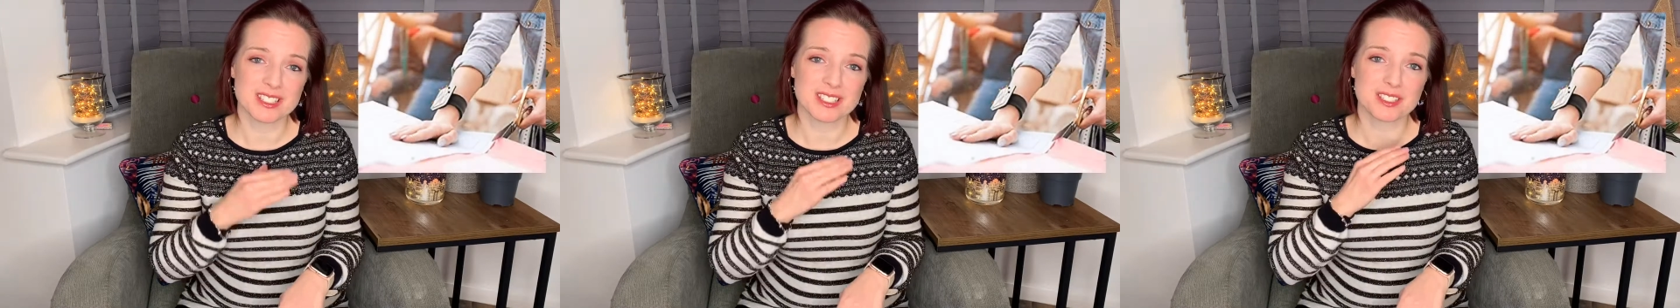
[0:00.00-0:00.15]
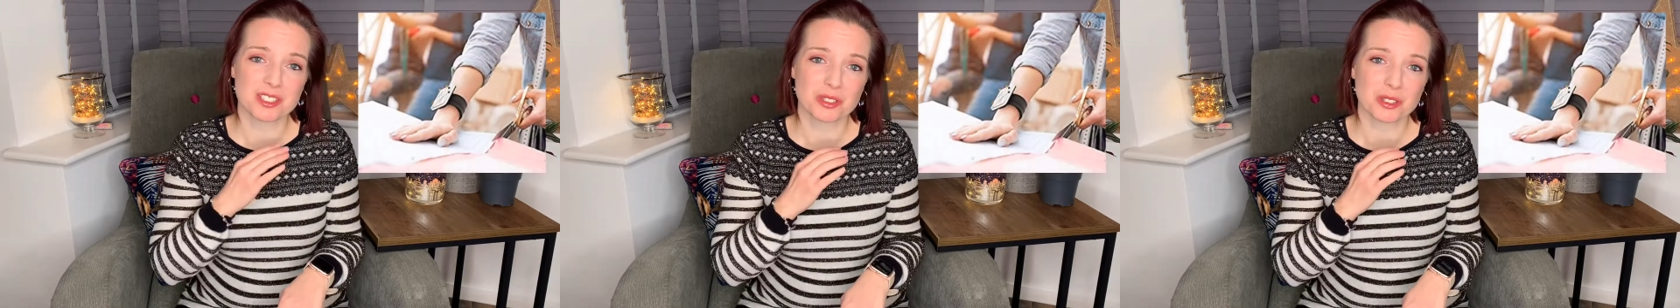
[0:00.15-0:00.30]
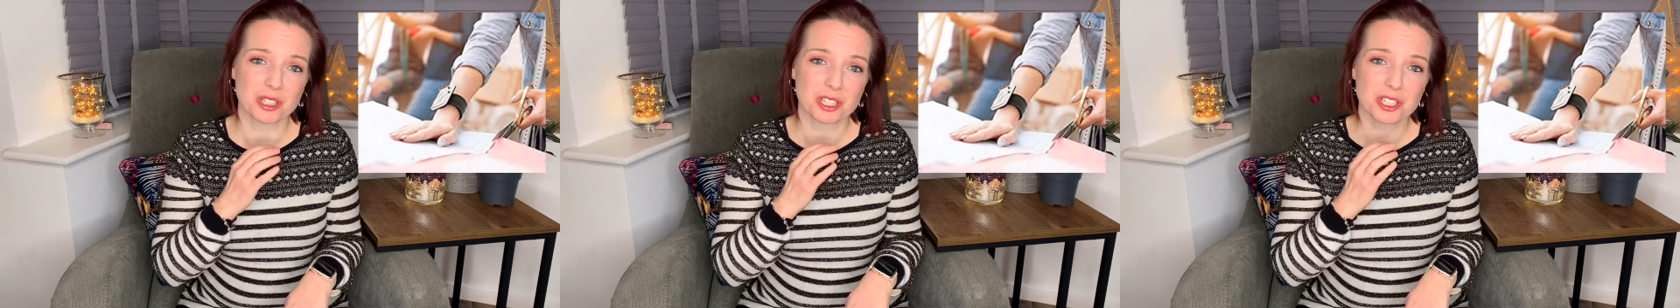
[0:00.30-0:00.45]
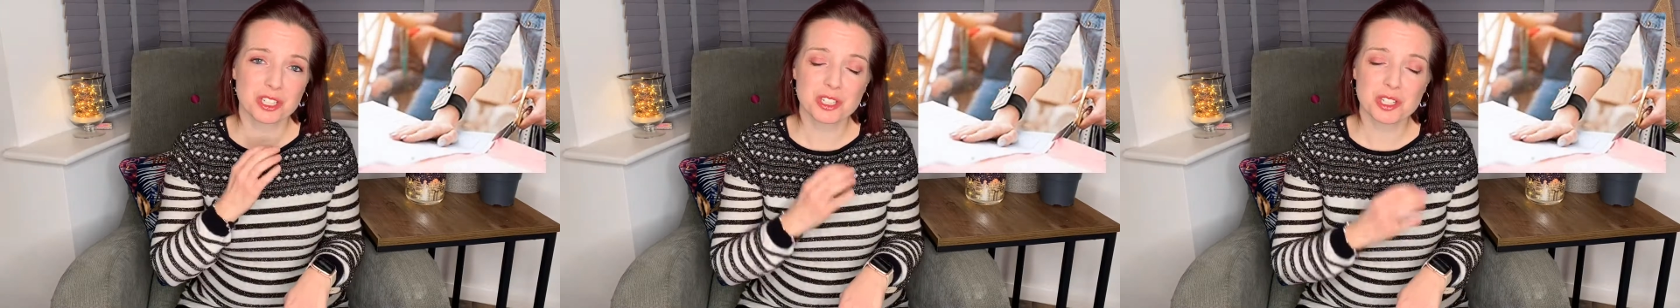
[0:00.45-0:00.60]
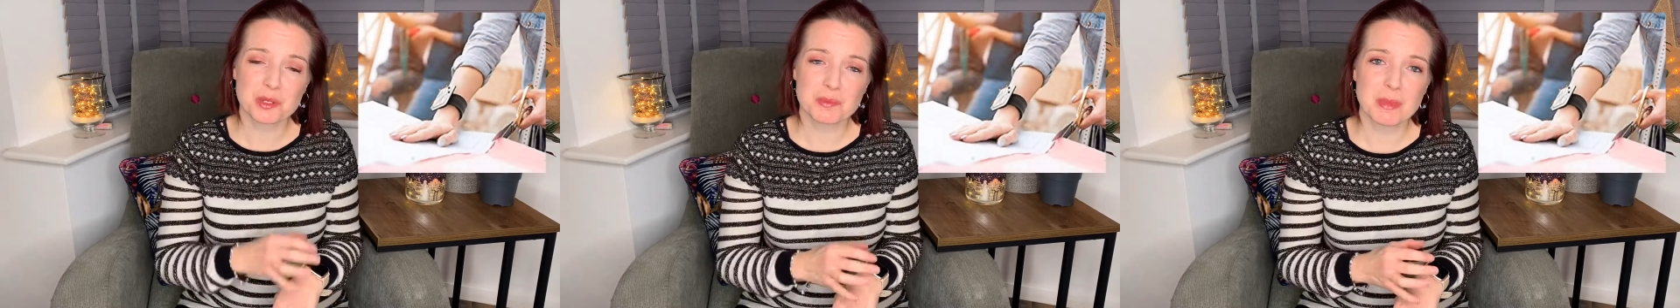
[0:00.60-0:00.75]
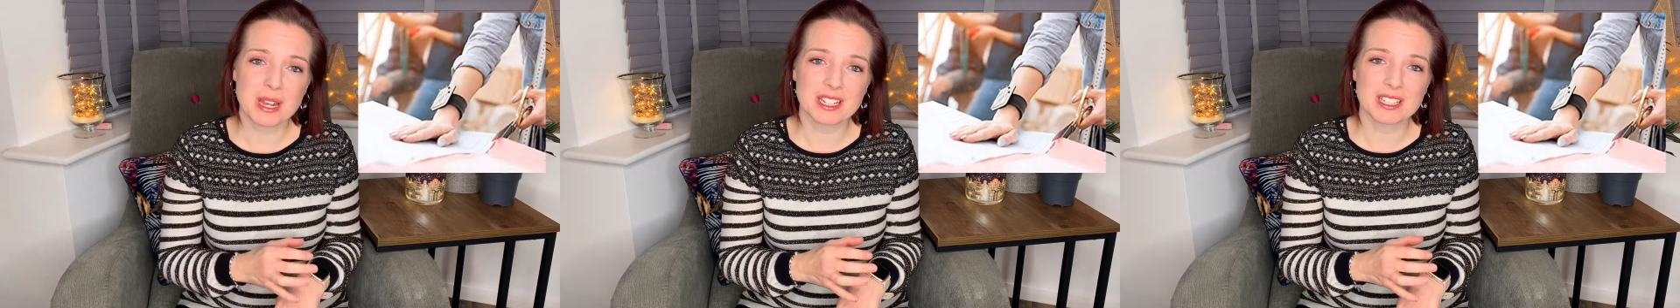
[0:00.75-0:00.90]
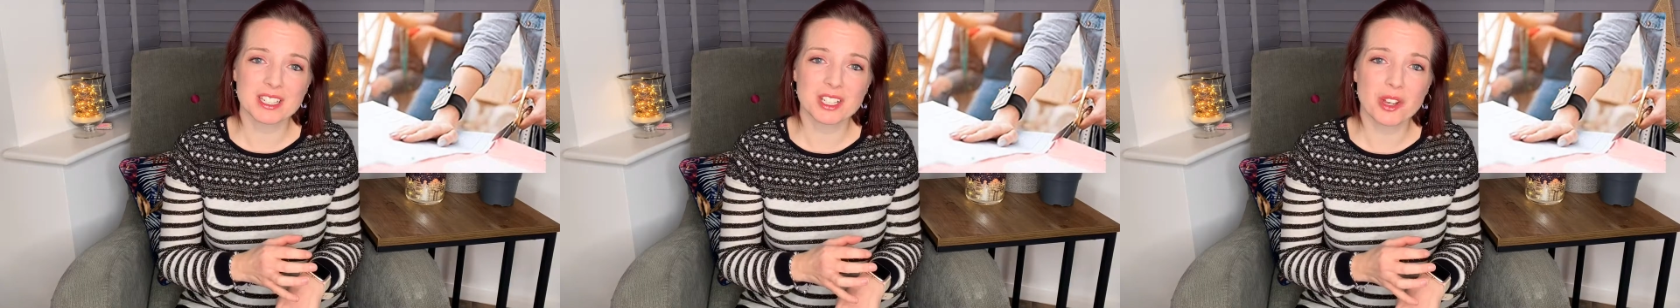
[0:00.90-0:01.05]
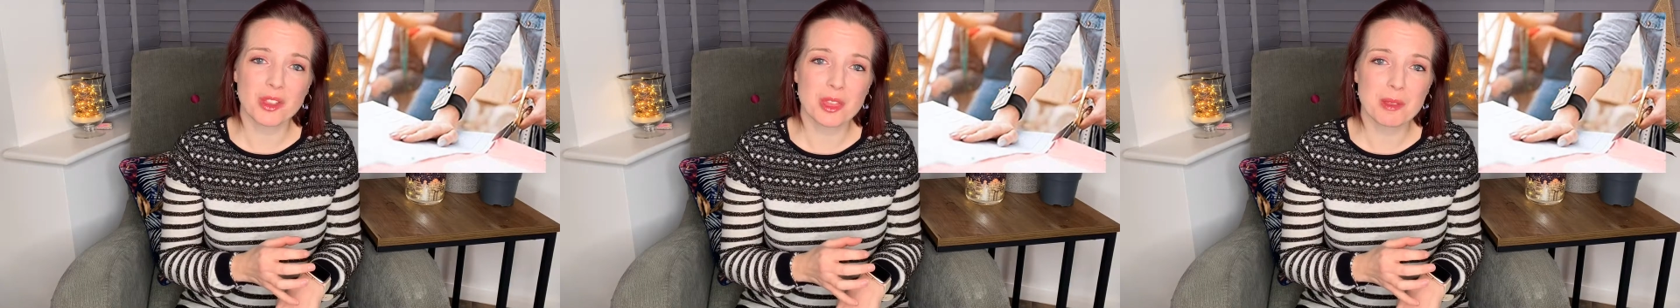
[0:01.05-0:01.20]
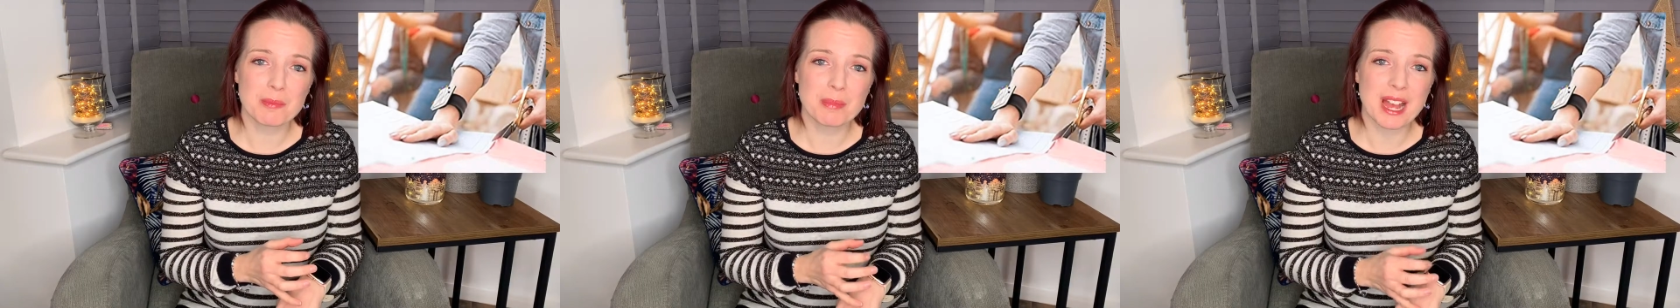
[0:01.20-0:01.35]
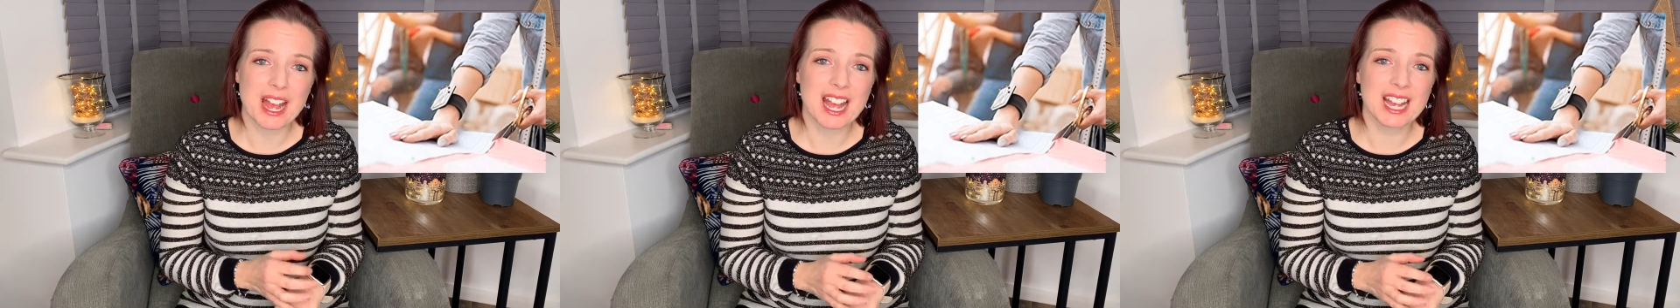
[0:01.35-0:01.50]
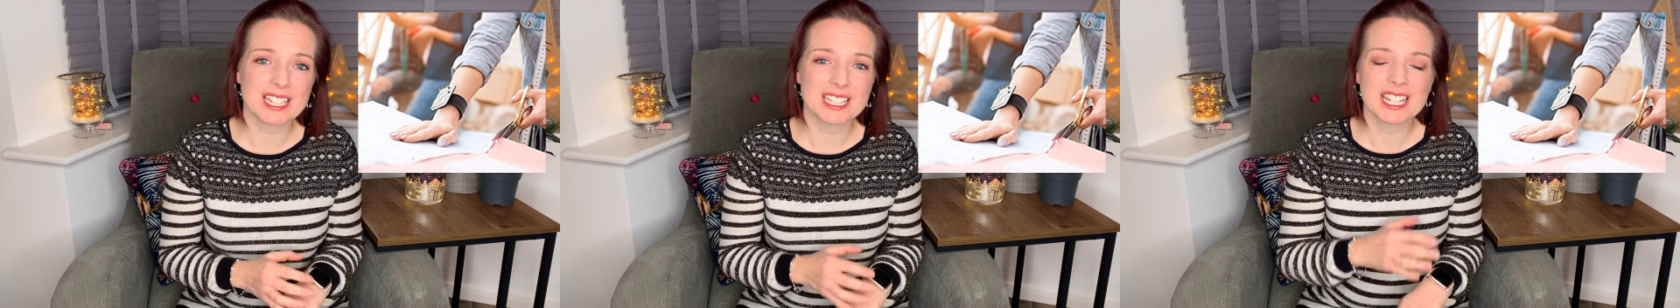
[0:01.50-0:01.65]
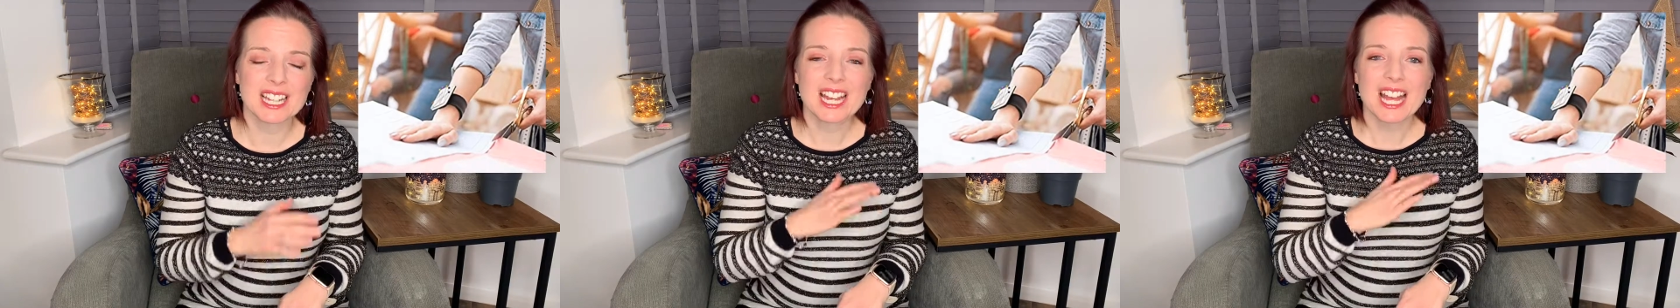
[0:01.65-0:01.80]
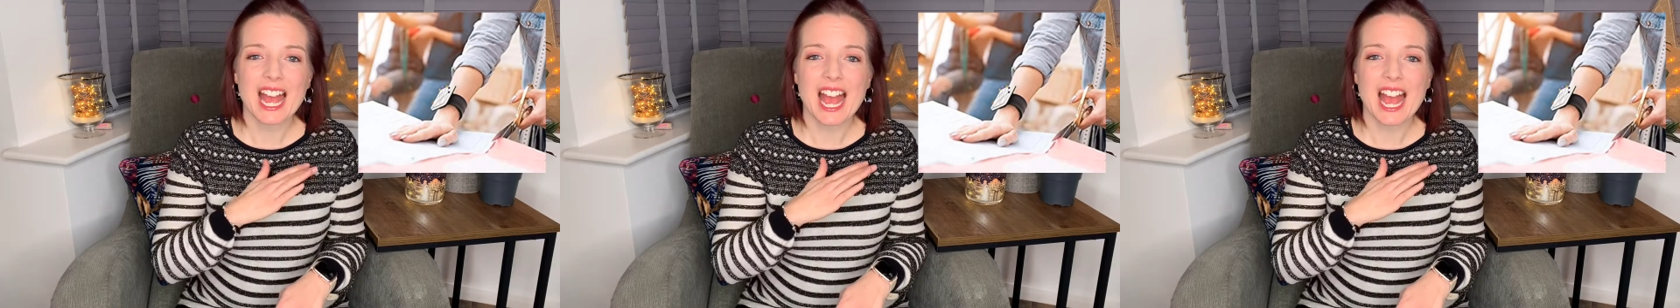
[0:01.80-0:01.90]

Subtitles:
It's got a huge magnet on the back,